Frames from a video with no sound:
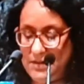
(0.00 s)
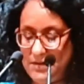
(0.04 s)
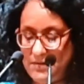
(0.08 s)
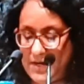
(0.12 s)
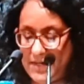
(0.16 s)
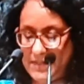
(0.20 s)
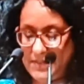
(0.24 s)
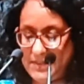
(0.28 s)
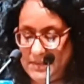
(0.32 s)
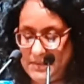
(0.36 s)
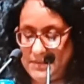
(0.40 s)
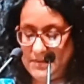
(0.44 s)

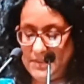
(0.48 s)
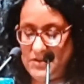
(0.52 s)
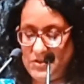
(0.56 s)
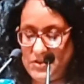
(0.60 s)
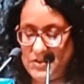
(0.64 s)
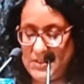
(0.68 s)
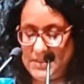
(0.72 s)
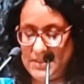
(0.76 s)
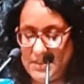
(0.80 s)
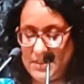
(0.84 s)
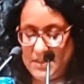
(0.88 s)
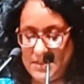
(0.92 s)

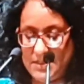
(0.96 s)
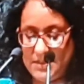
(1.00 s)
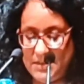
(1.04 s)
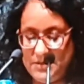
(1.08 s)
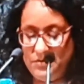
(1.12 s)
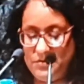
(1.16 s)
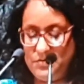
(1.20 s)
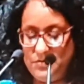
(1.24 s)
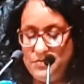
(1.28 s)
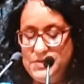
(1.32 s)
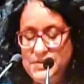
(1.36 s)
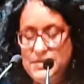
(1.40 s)
recognition earned
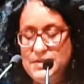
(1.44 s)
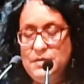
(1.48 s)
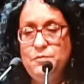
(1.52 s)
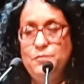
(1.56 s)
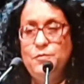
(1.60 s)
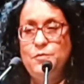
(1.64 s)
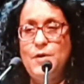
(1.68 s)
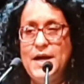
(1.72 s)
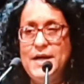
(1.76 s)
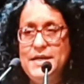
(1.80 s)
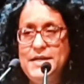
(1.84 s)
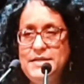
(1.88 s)
through some
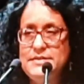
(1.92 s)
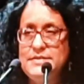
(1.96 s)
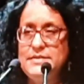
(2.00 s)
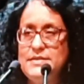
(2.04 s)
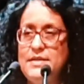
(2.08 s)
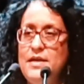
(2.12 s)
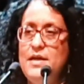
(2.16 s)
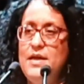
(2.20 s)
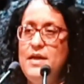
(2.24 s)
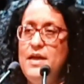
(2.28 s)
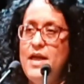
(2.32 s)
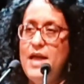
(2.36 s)

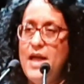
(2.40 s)
wise